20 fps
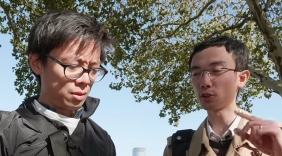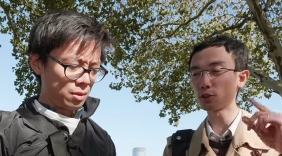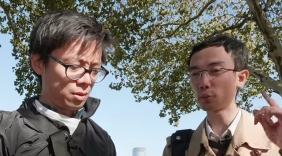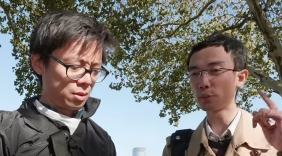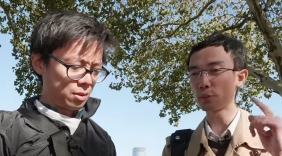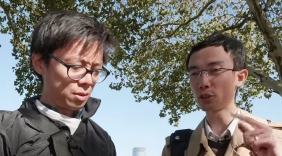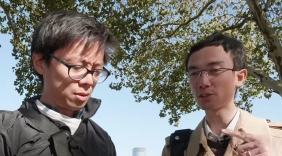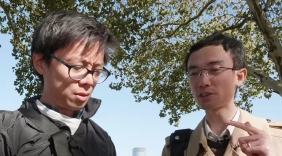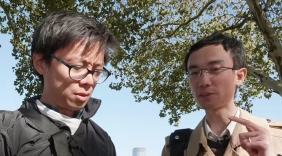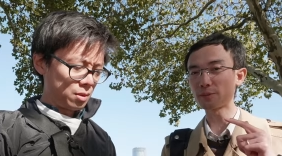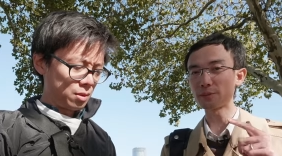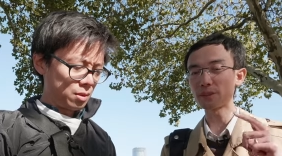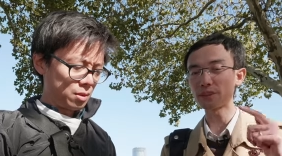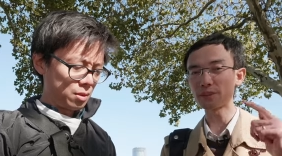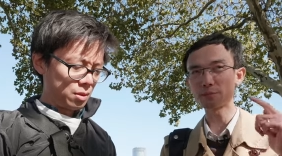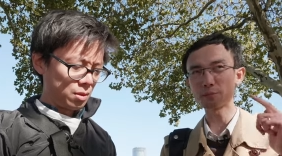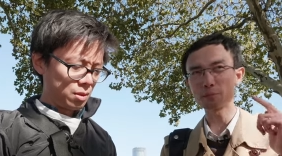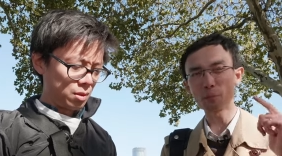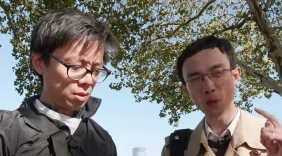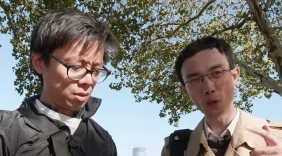Speaker 1: did
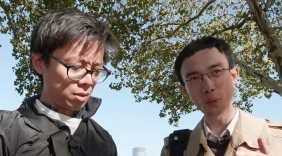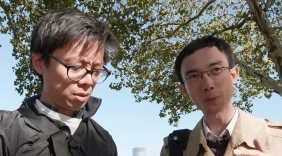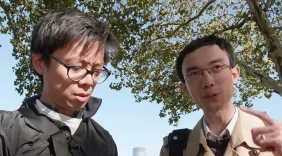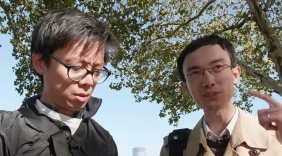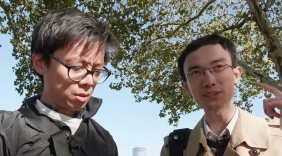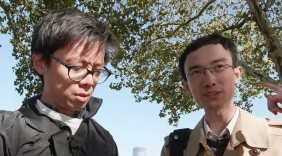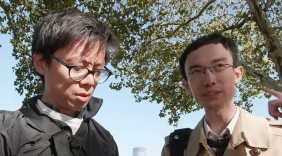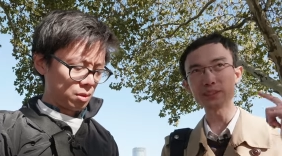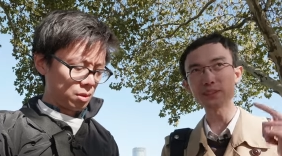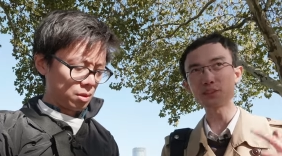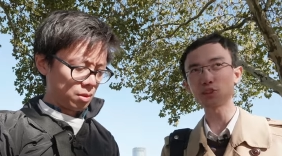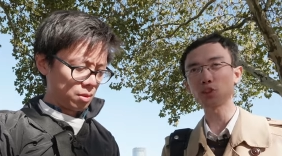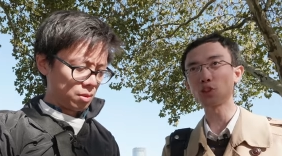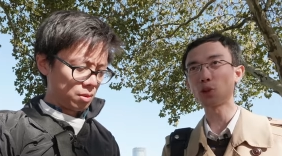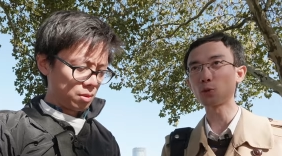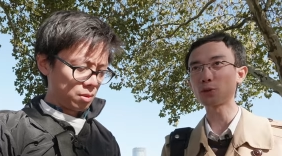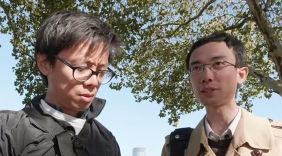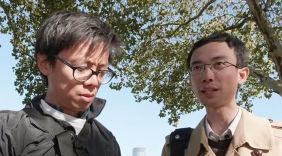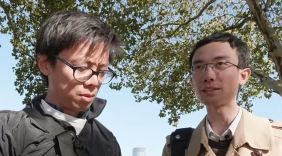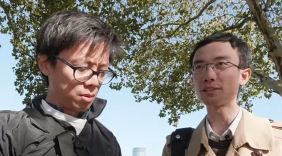purposely
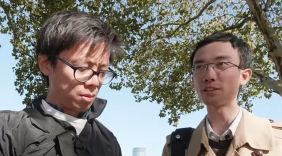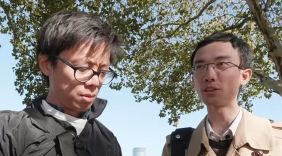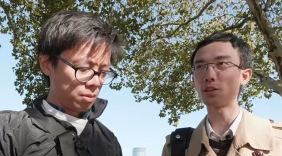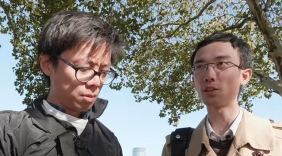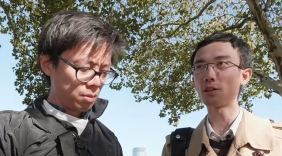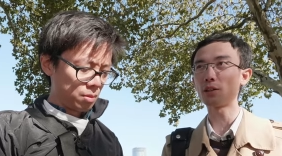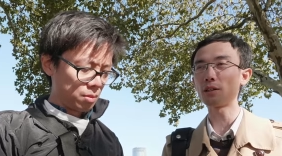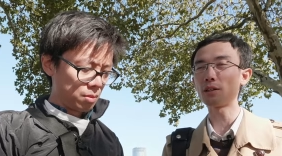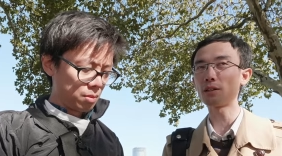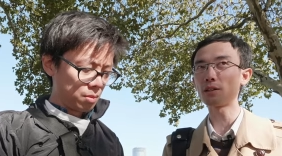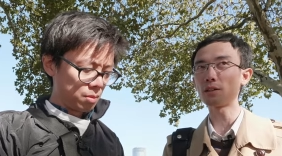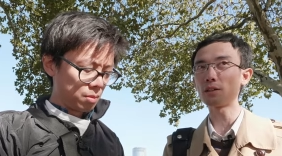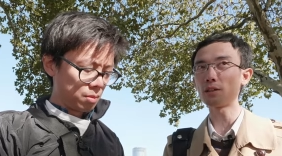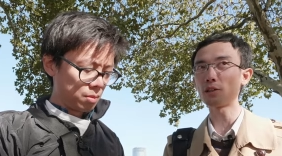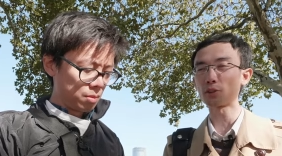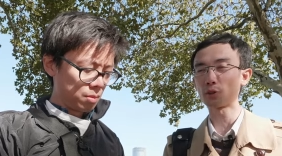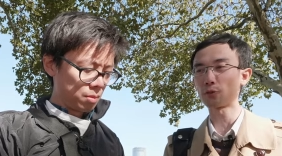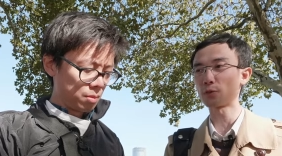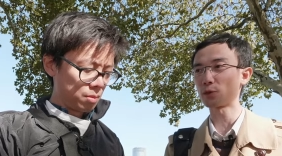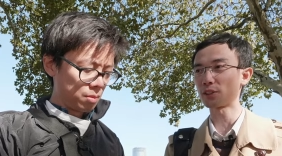slow down the
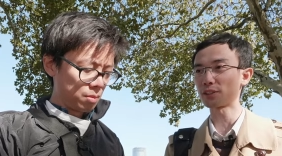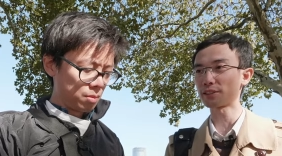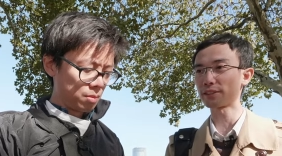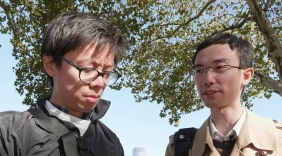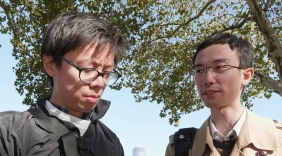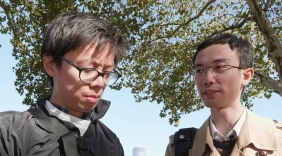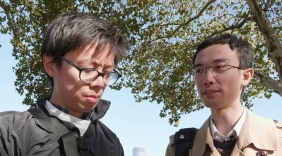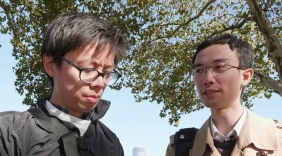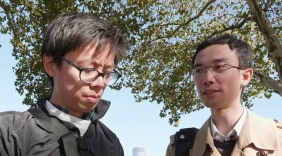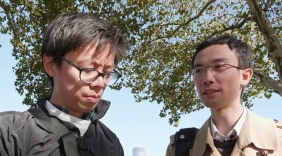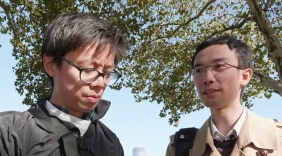autofocusing.